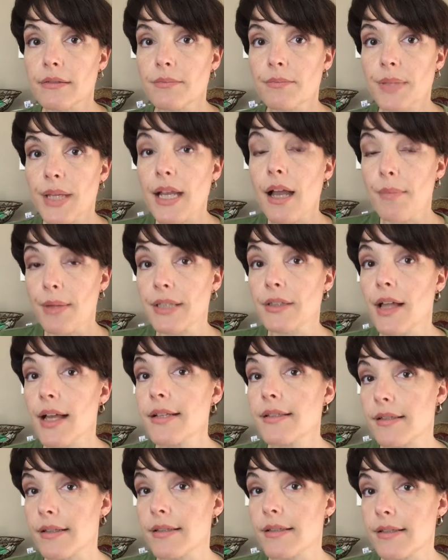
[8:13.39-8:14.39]
becoming
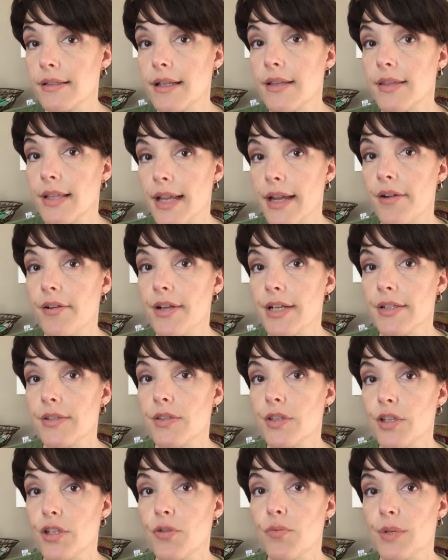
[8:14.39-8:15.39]
licensed in the areas
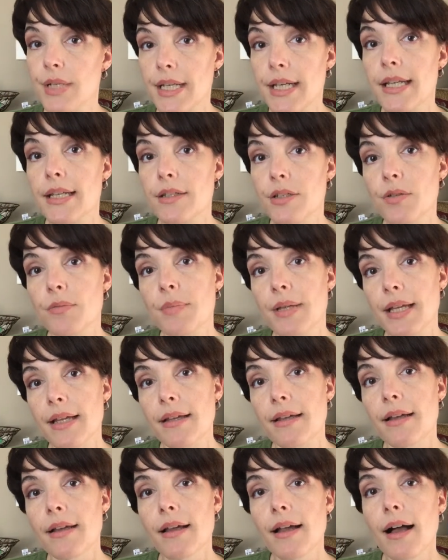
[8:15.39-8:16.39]
that you would need to
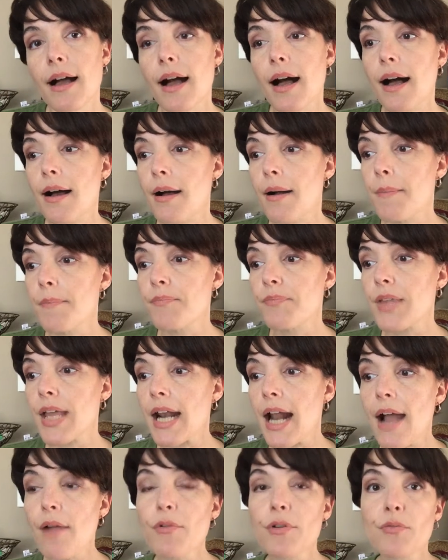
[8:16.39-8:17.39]
be. And
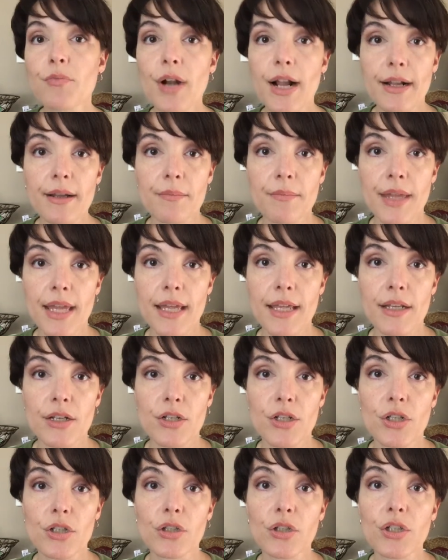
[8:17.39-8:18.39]
I would
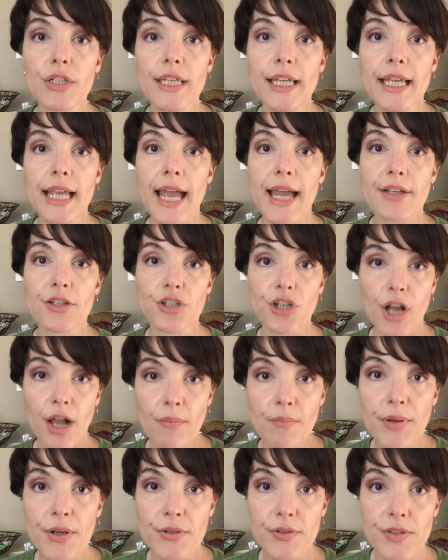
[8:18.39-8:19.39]
recommend looking at
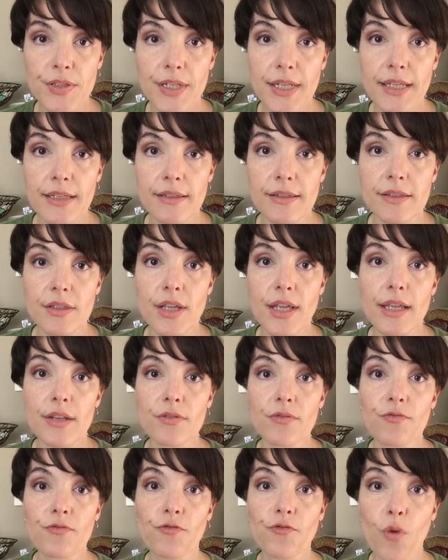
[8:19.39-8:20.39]
job postings
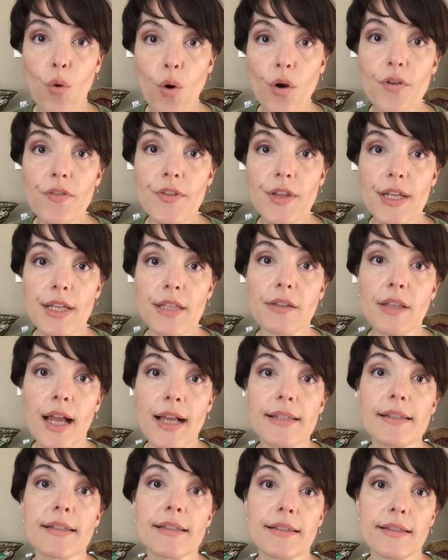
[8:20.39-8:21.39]
for the
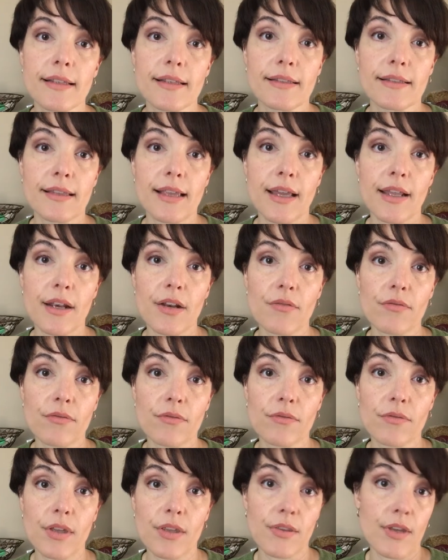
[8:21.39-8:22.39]
licenses that
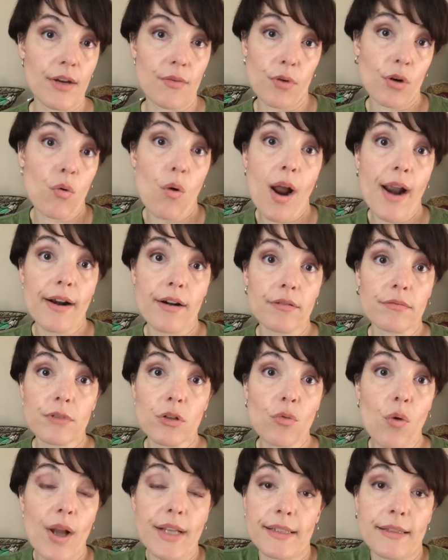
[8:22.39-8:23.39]
they require,
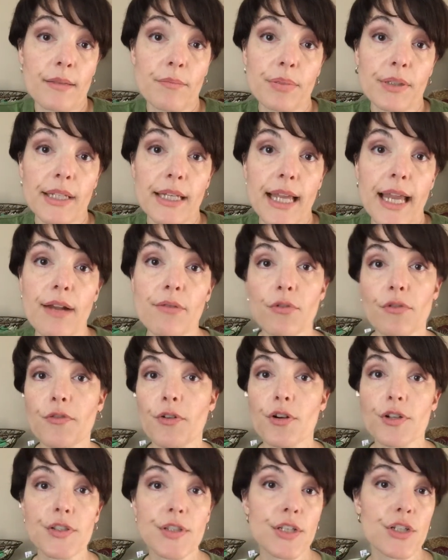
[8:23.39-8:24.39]
quite simply, and
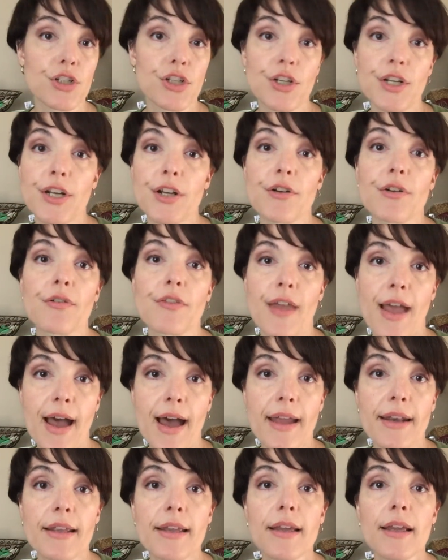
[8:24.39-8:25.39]
reverse engineer
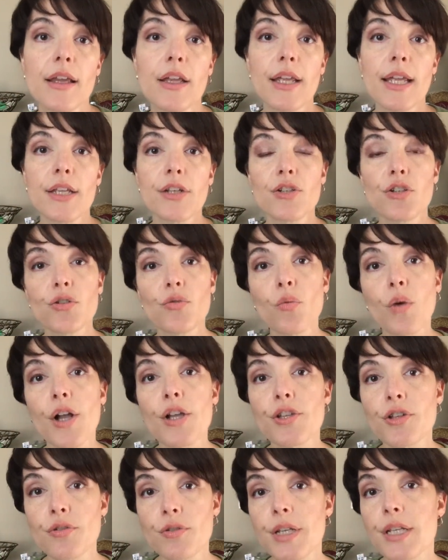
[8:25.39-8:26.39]
that into
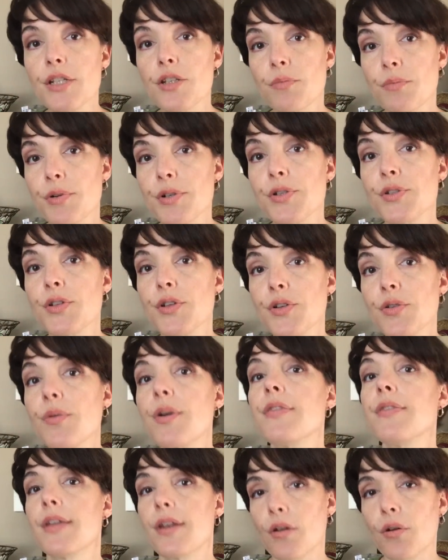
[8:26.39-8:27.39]
what you need to pursue,
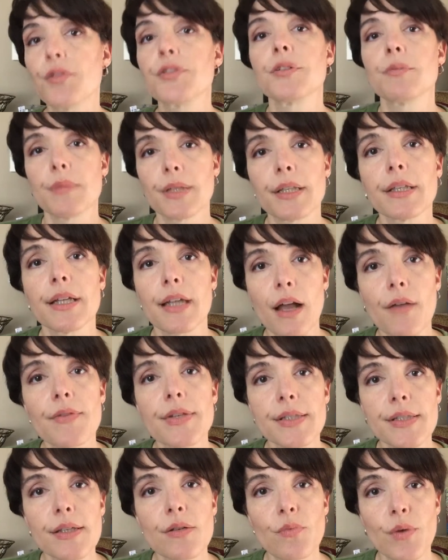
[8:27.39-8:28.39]
and then ultimately,
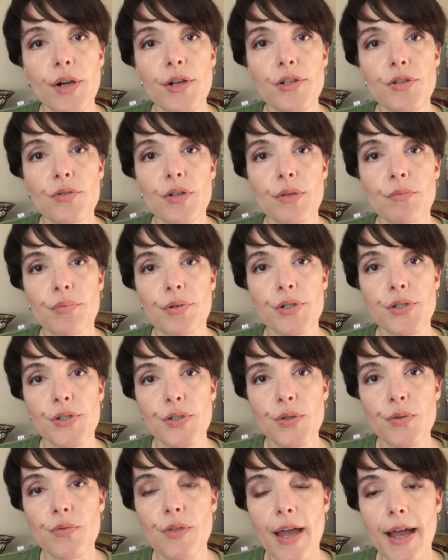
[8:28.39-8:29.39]
obviously, where you can
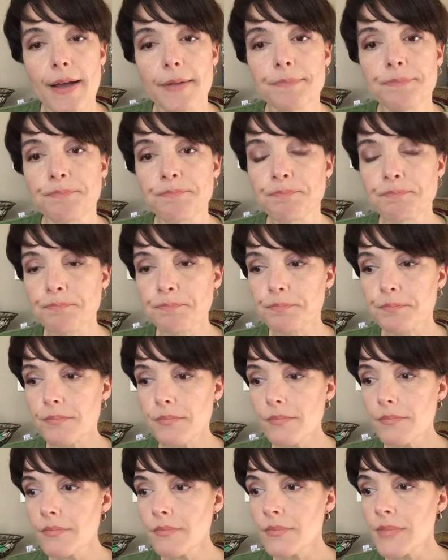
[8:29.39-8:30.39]
pursue that.
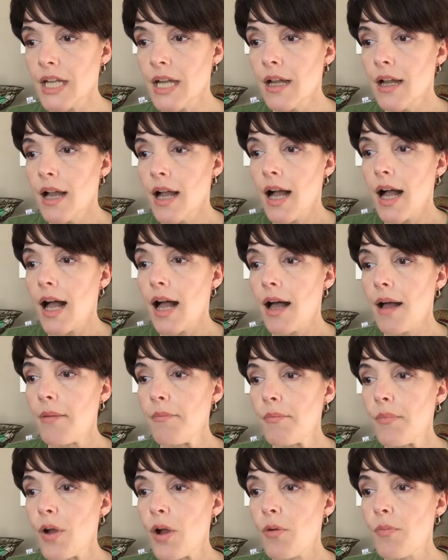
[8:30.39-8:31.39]

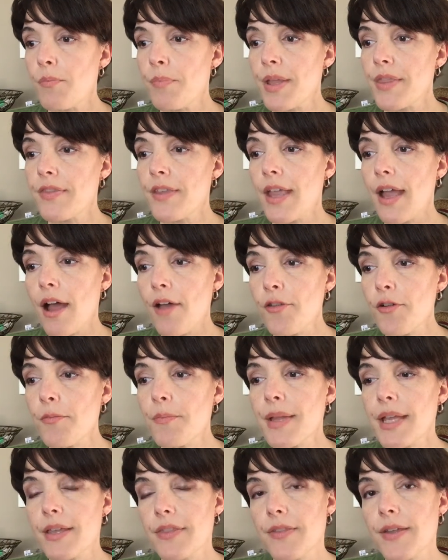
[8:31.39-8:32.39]
But the other
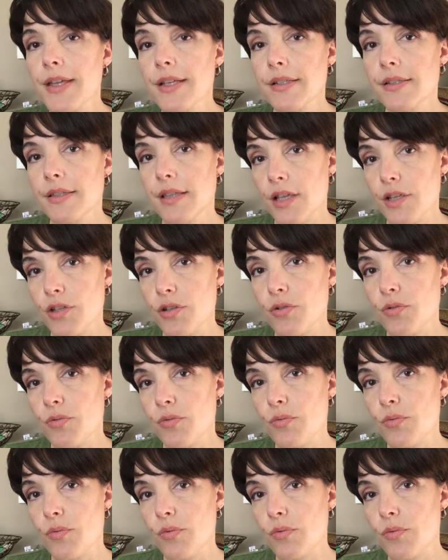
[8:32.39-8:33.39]
big things that
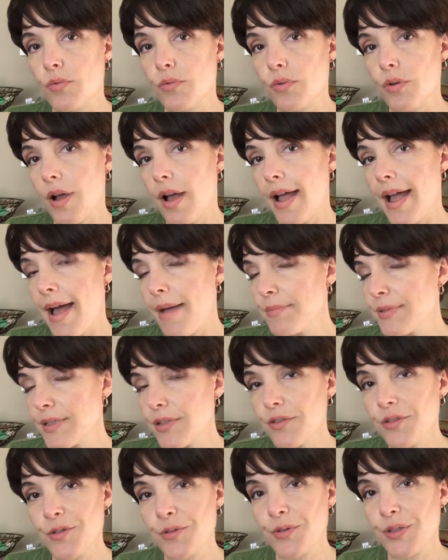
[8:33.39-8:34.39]
you
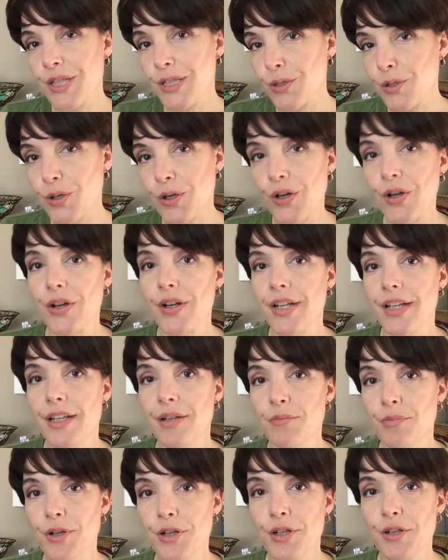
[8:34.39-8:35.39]
absolutely learn
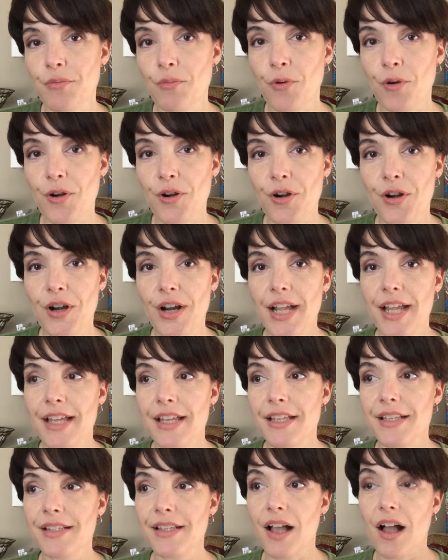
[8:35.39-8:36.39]
in brick and mortar
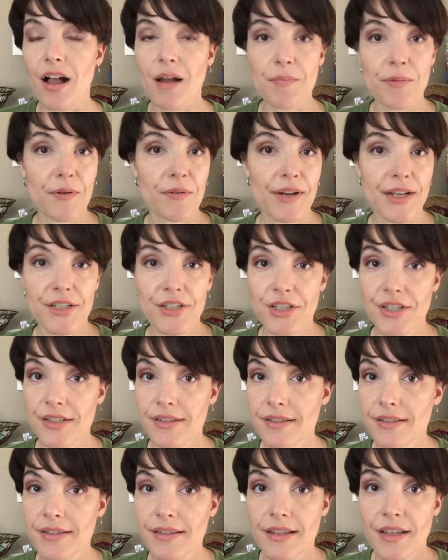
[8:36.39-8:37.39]
is
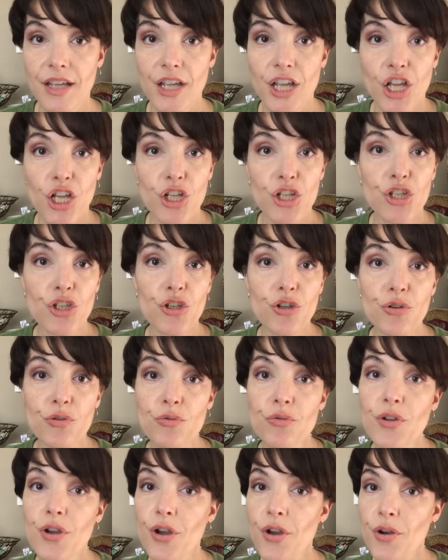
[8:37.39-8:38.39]
operations. You
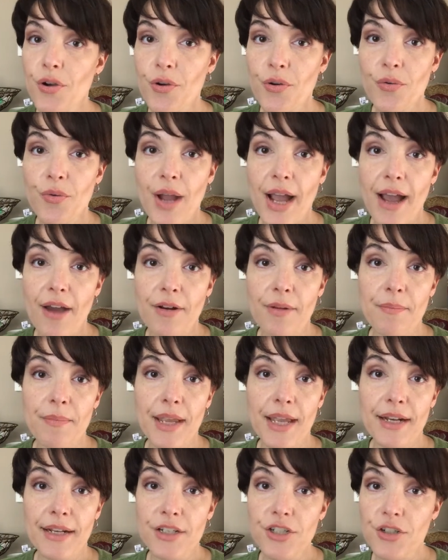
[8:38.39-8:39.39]
know how to
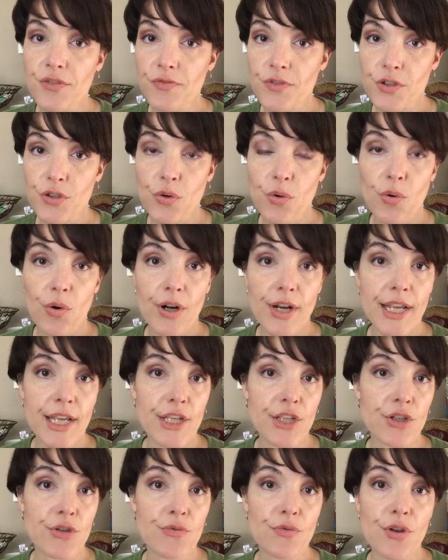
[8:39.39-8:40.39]
manage inventory,
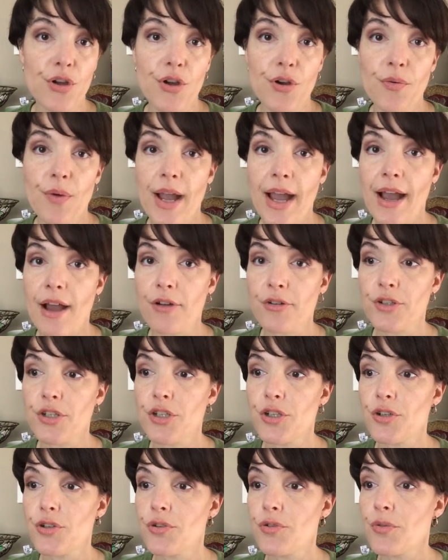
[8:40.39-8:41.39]
you know how
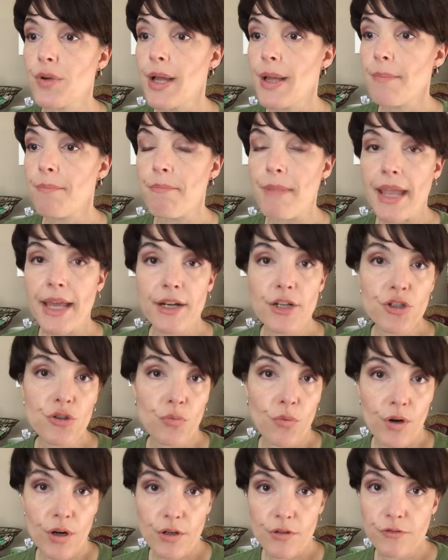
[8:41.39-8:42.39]
to manage
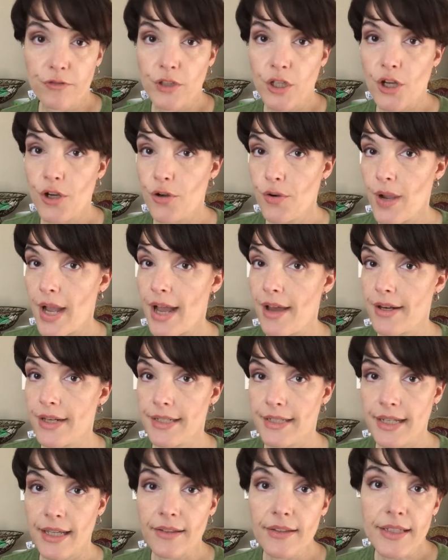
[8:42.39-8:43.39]
workflow, how to
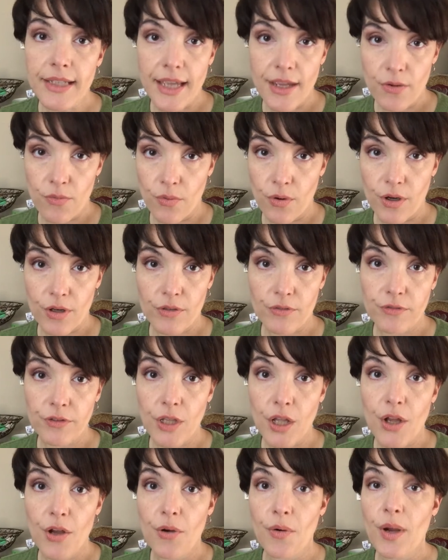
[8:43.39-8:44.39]
delegate
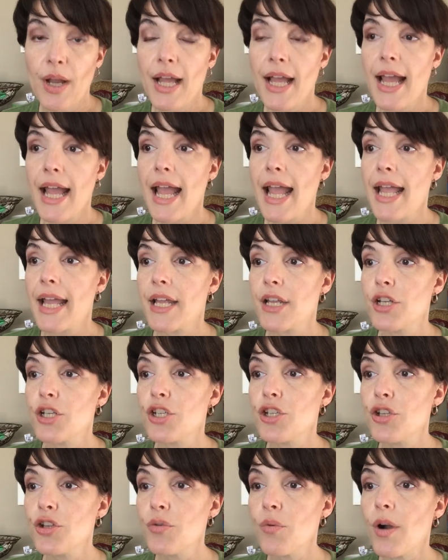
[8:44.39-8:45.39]
workflow, and
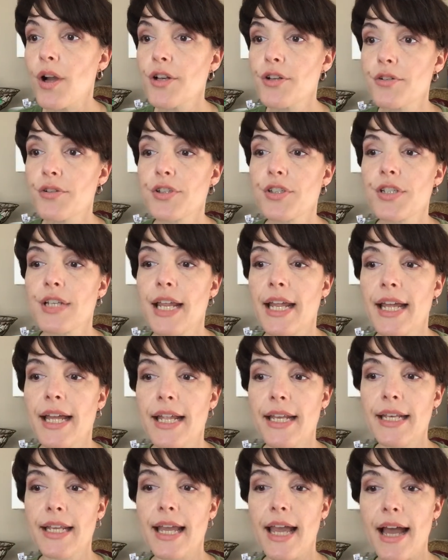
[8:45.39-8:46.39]
you
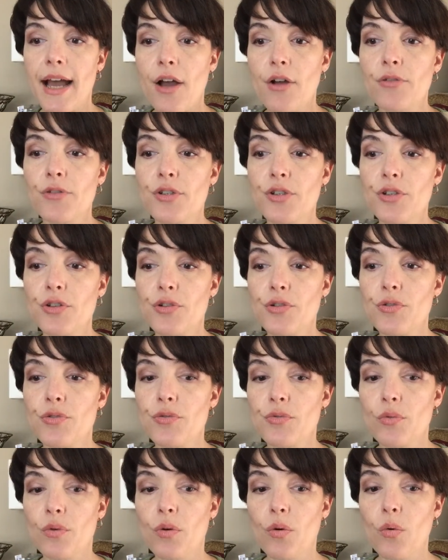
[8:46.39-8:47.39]
understand how
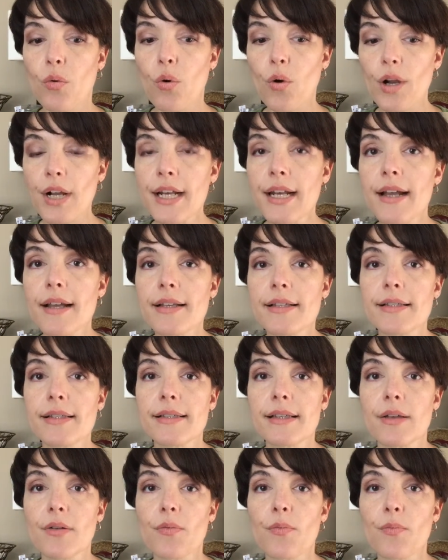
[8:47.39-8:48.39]
to
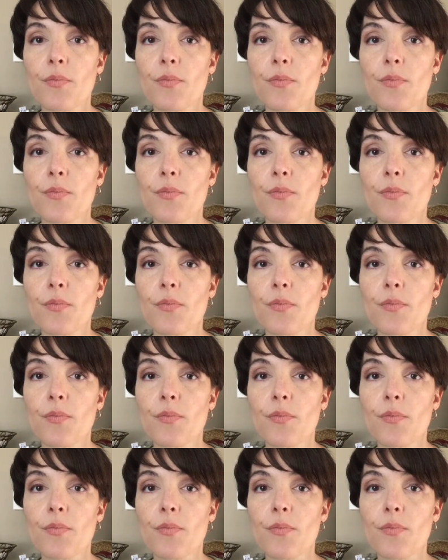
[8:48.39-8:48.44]
organize